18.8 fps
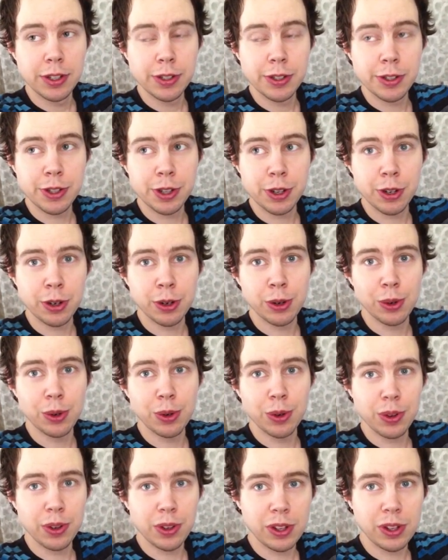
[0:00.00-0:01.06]
So
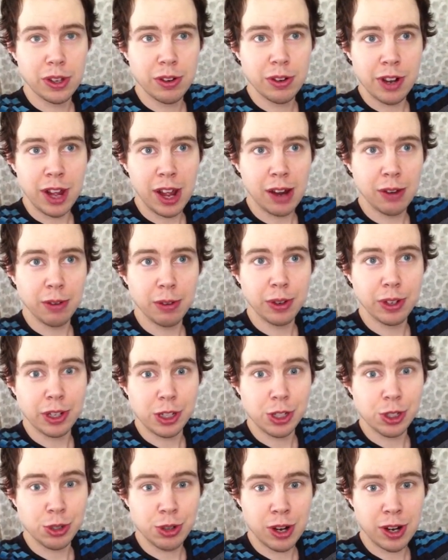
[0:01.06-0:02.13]
you're not really
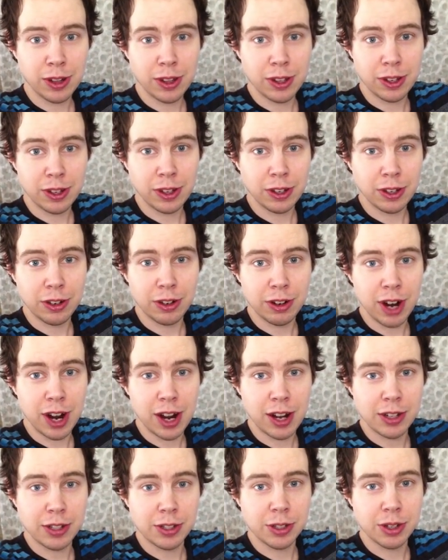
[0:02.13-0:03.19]
strengthening your
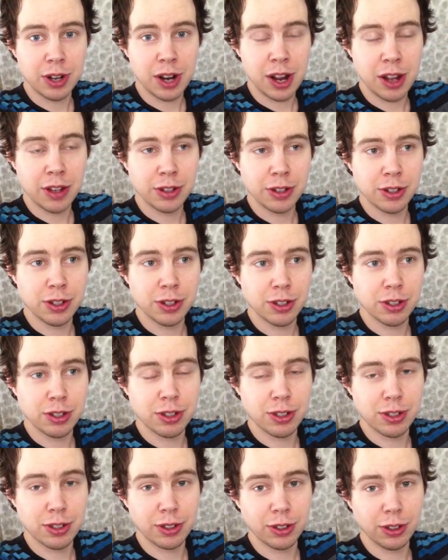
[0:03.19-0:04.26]
eyes. Your eyes are
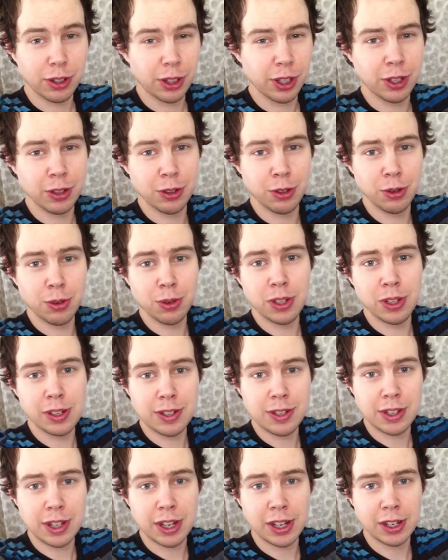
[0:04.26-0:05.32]
just looking through
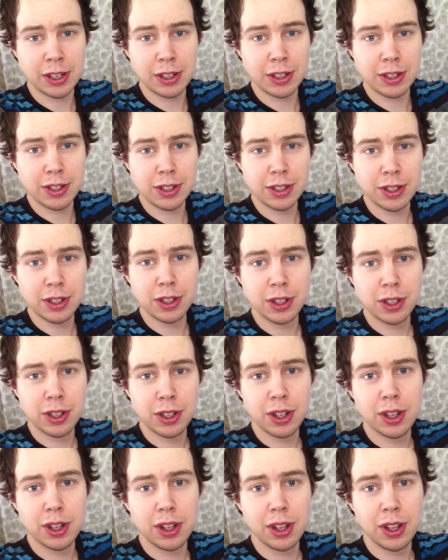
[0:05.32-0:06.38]
these things,
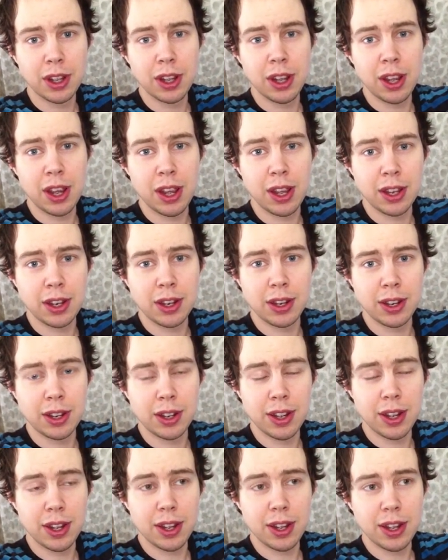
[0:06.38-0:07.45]
and
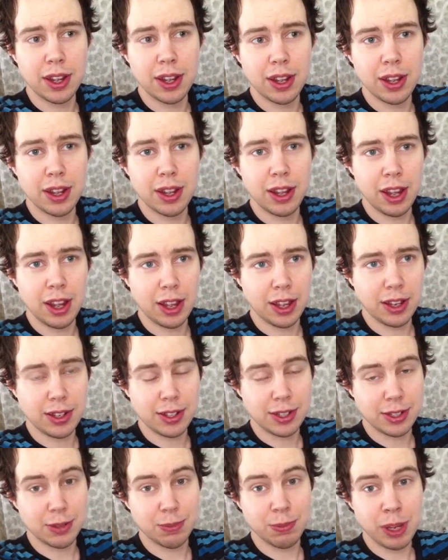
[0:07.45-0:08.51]

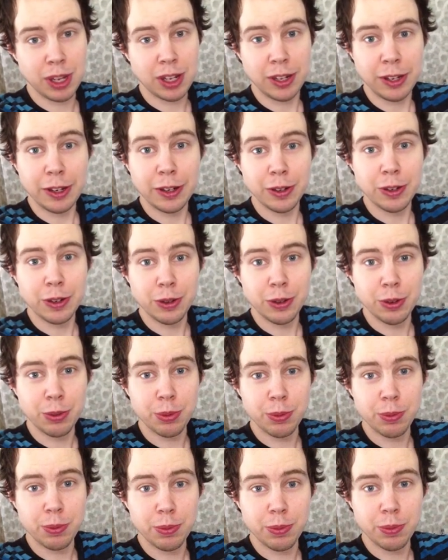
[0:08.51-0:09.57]
it's making
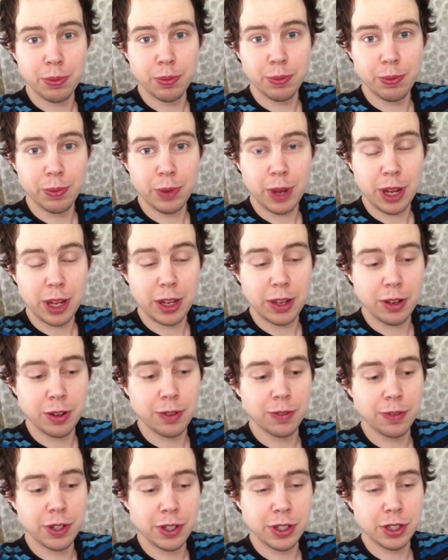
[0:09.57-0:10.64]
you making
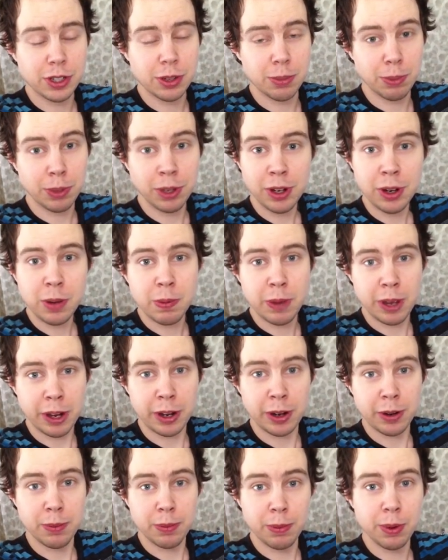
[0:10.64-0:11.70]
your vision appear
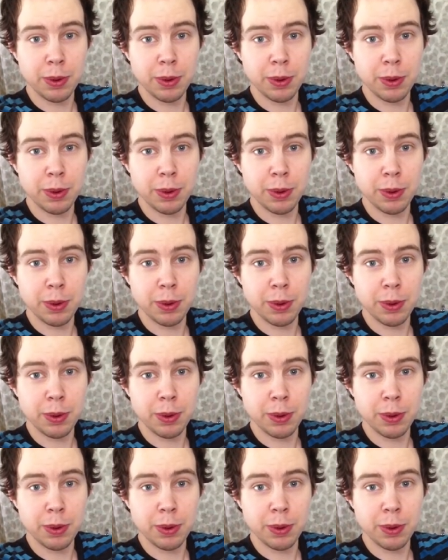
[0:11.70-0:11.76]
better.